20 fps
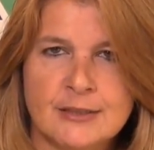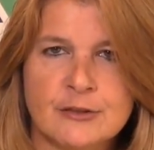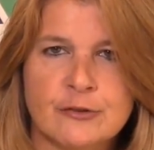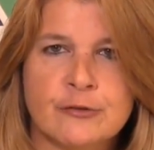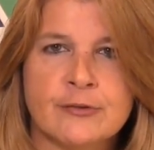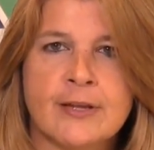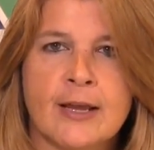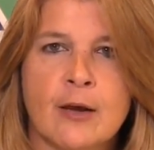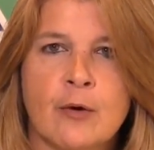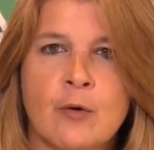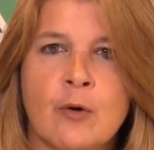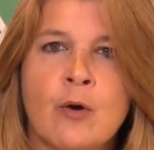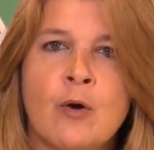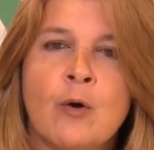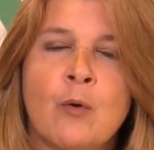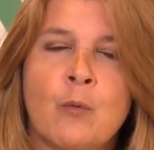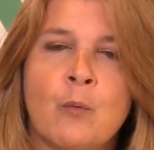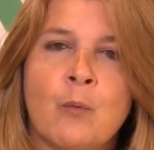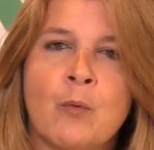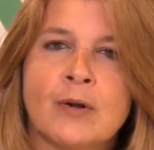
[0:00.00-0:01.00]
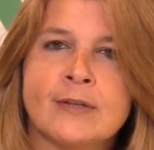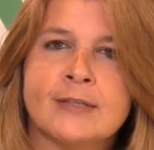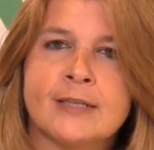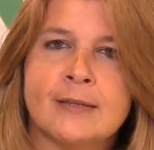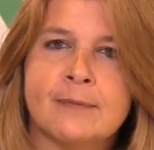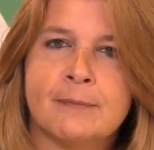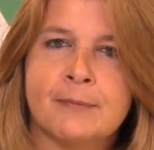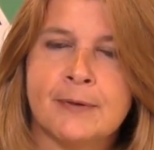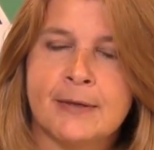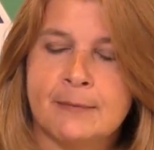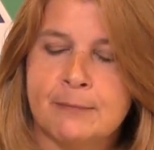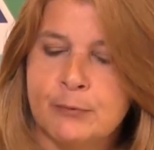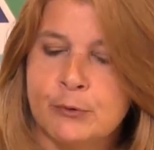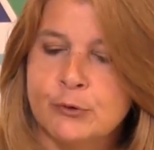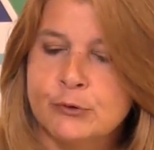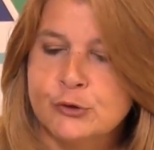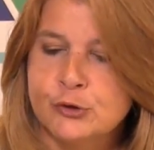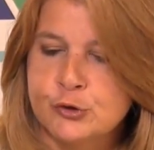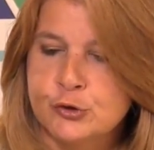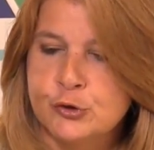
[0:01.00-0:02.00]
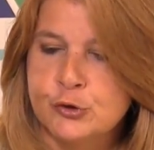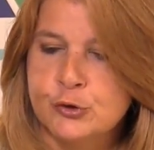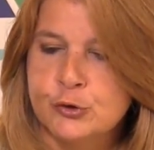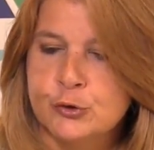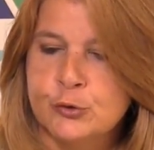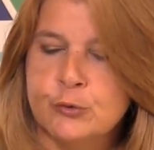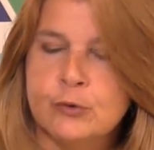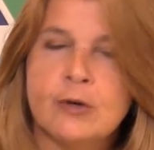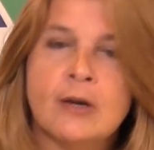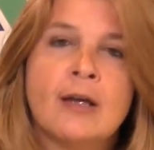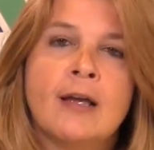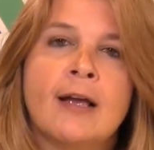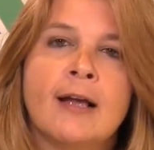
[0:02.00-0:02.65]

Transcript: So now what do the people do